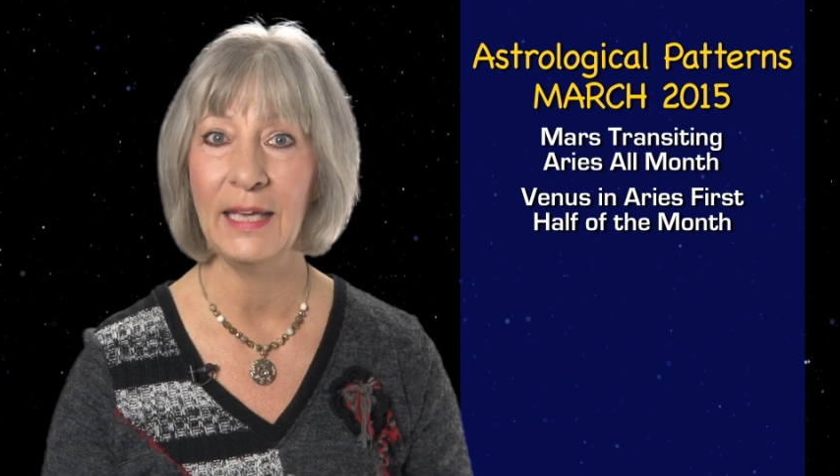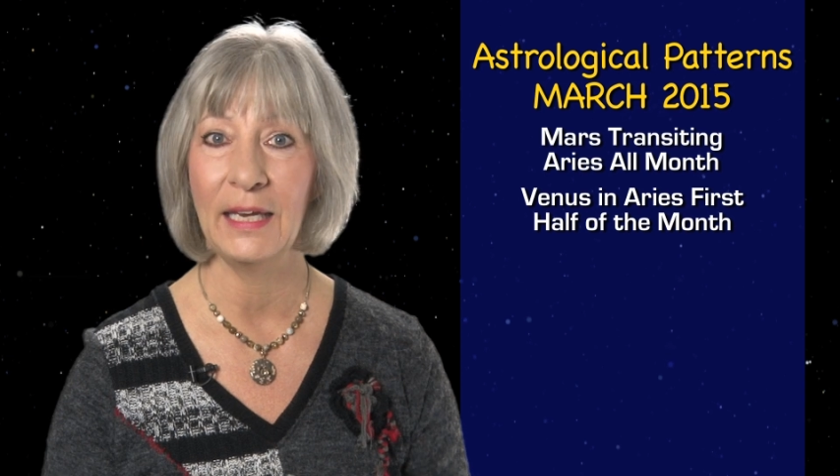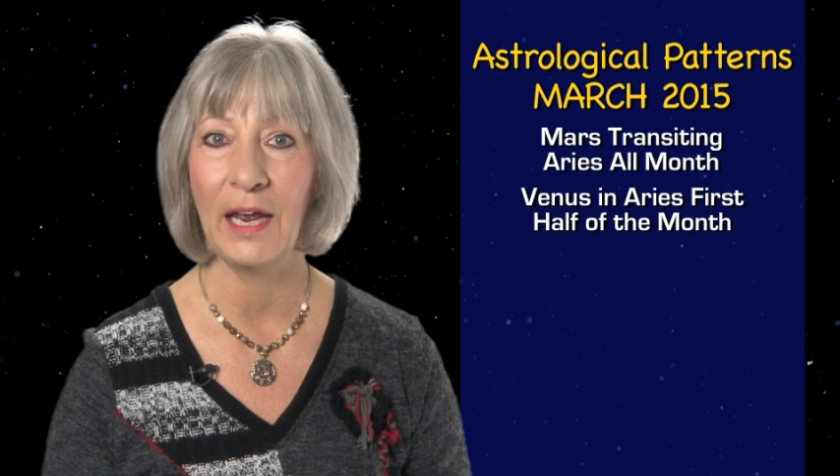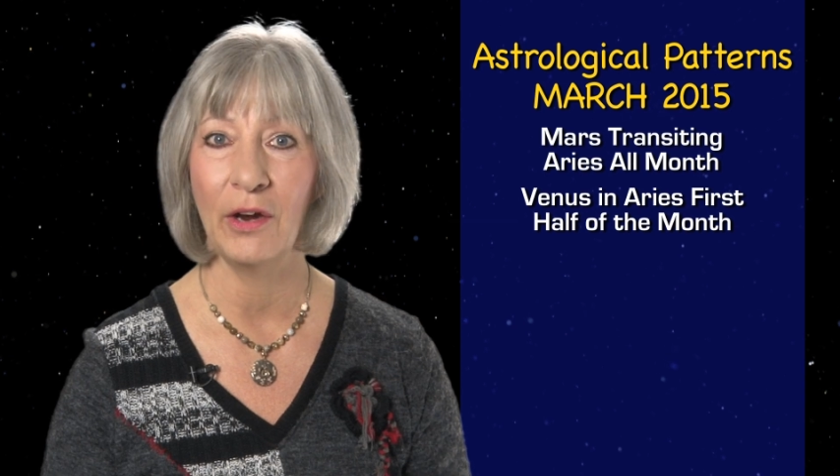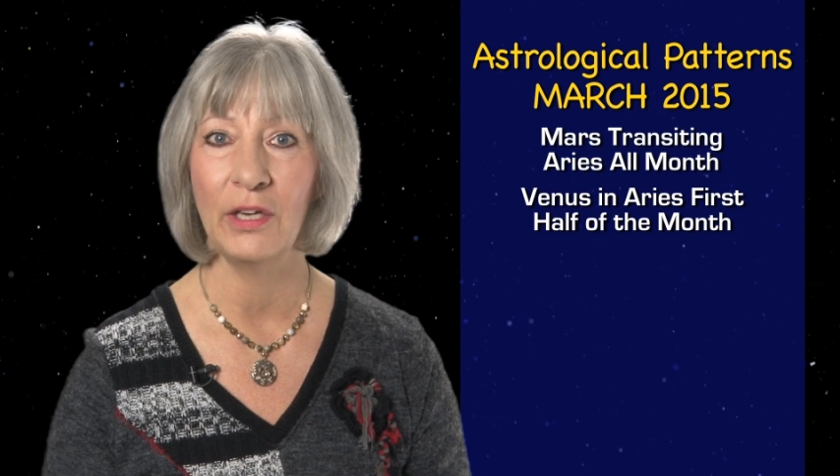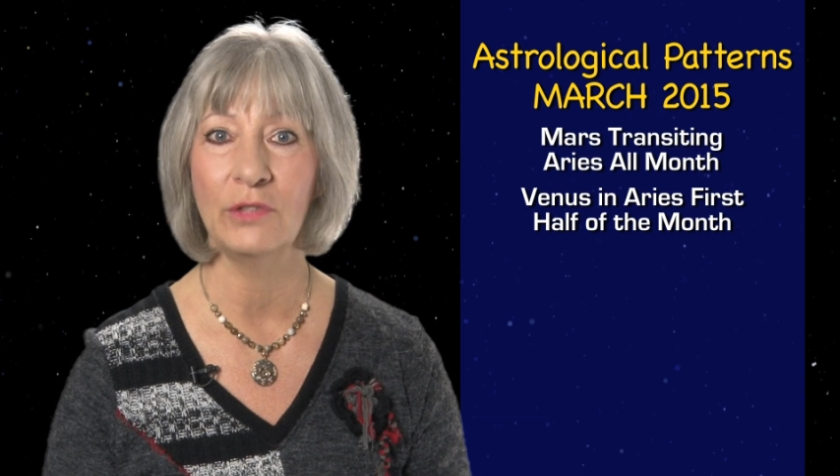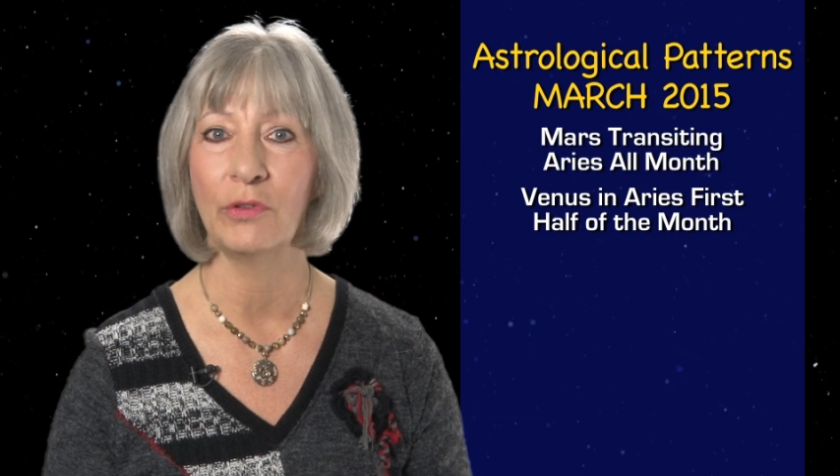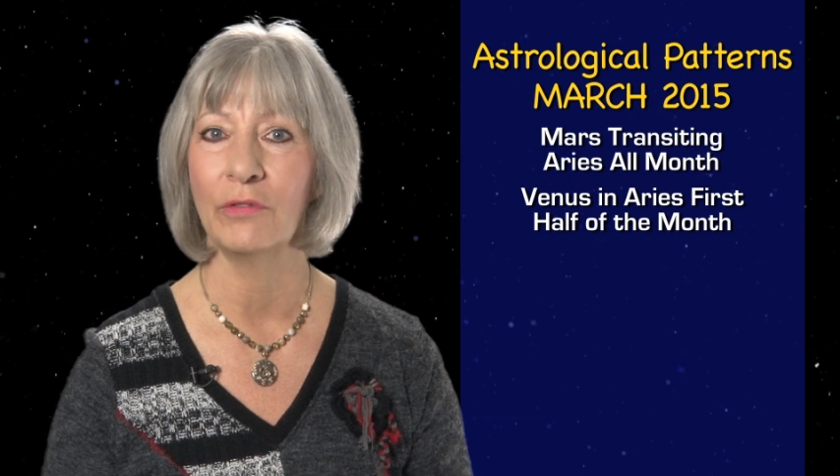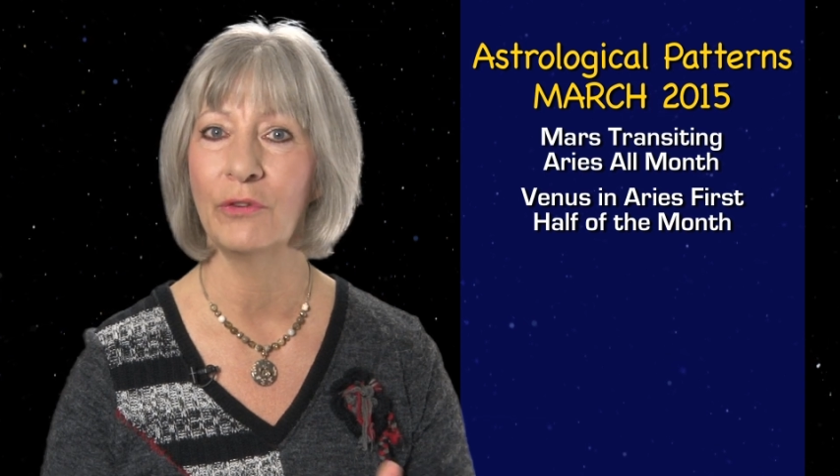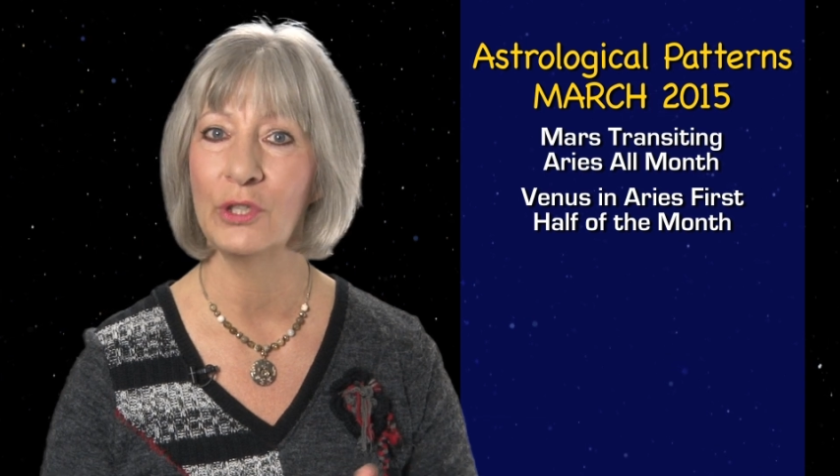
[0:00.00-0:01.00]
in Aries
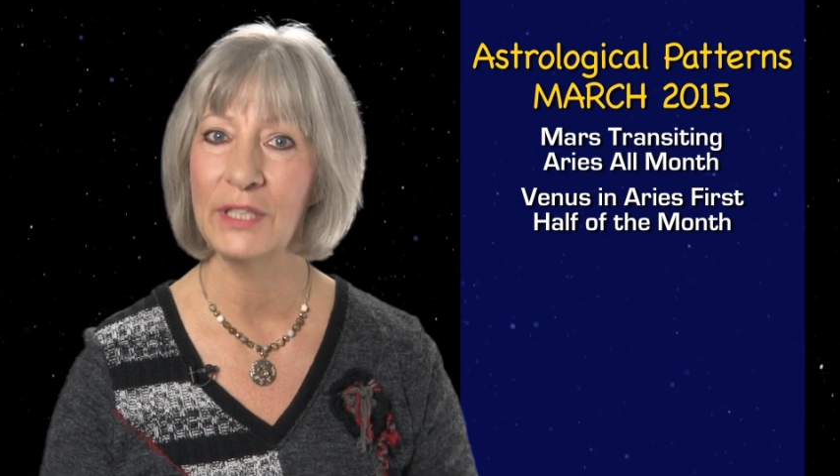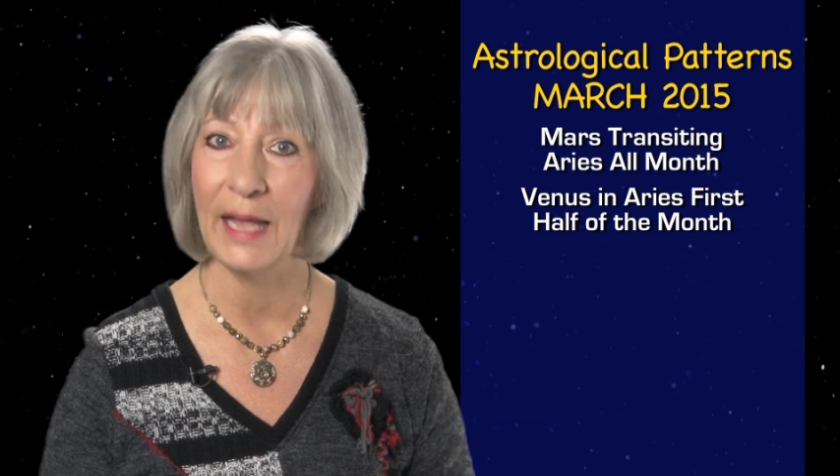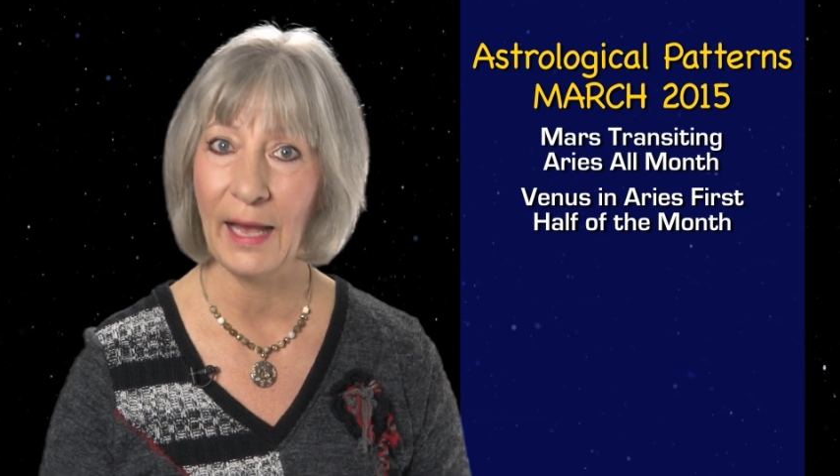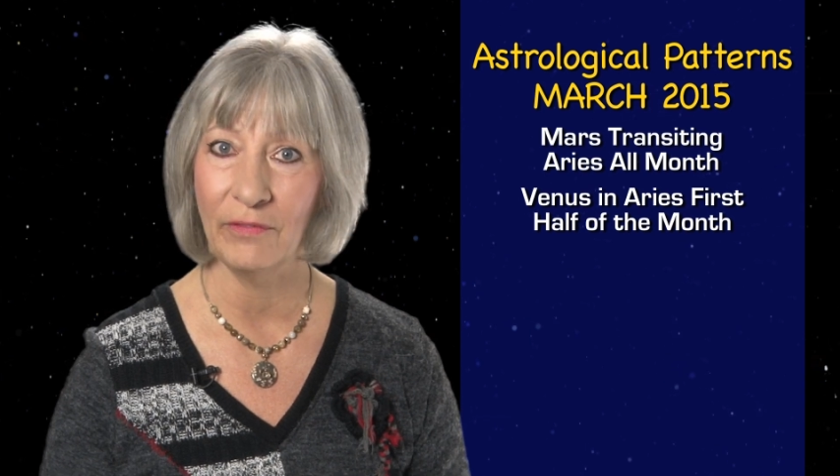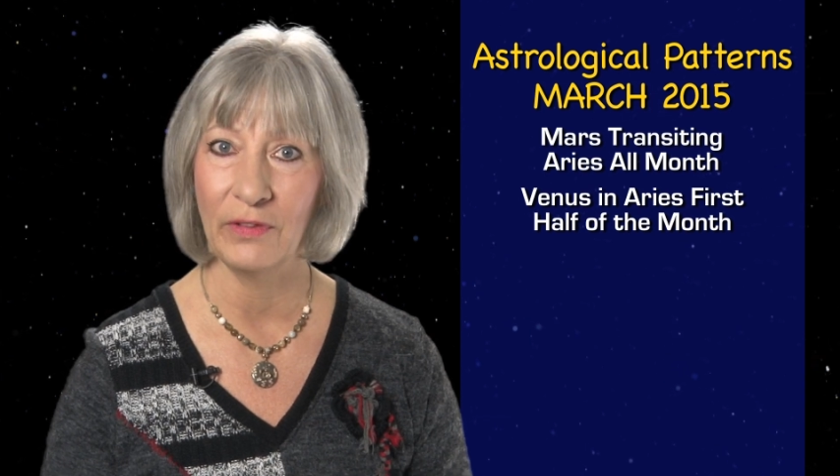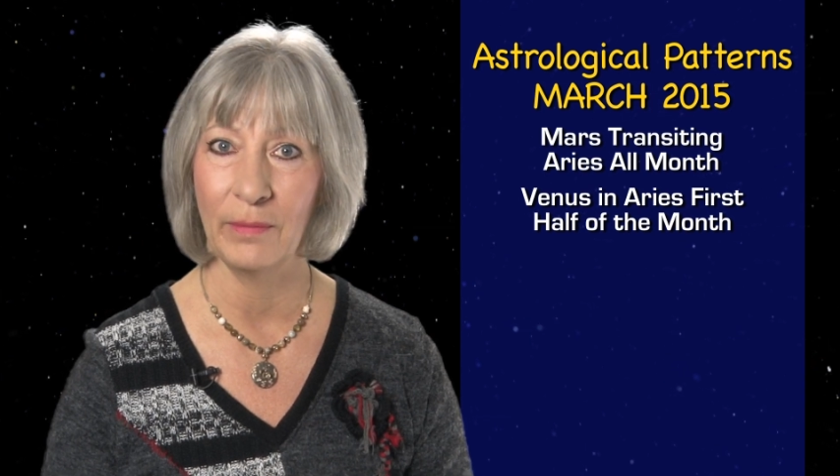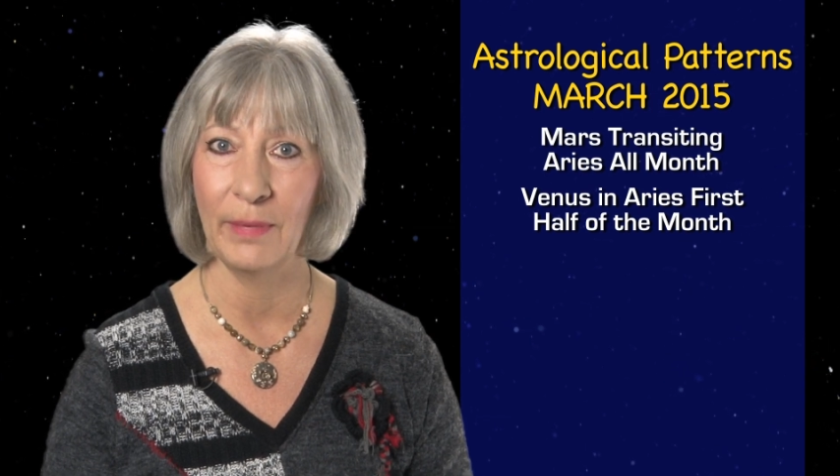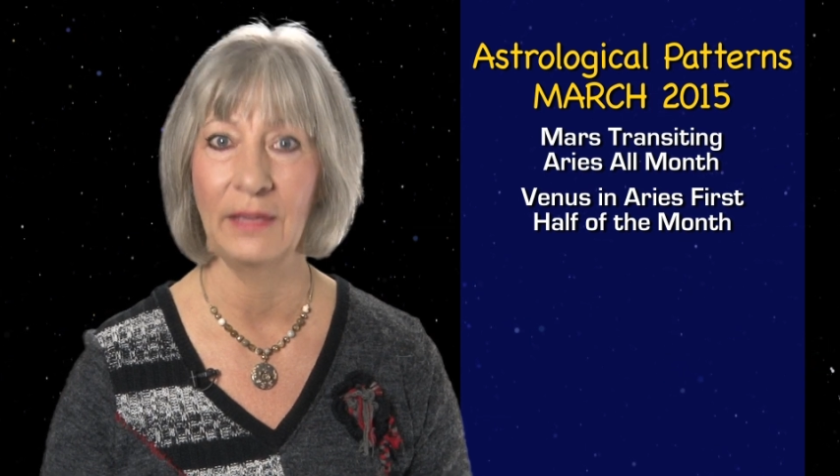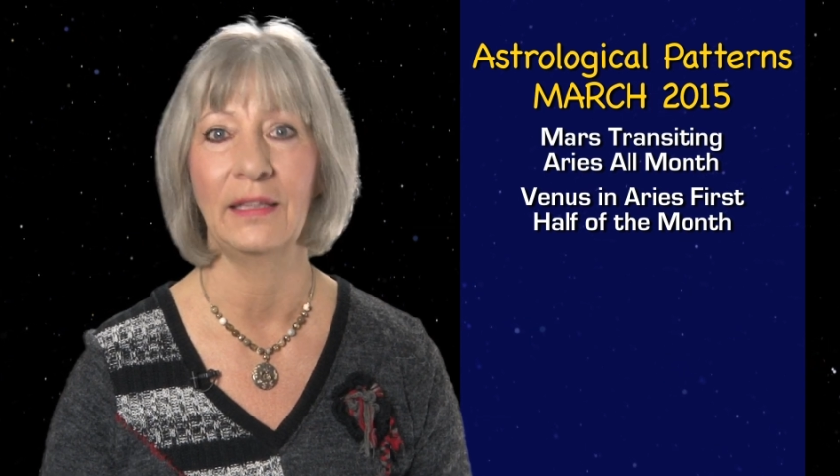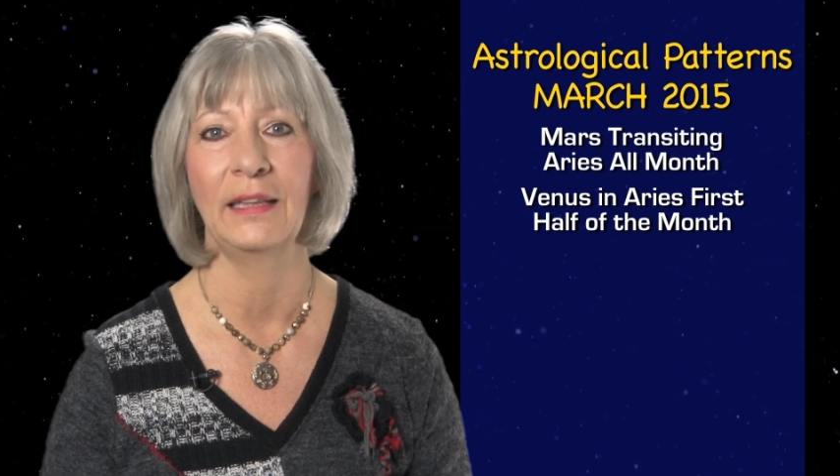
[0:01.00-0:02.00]
for the first half of the month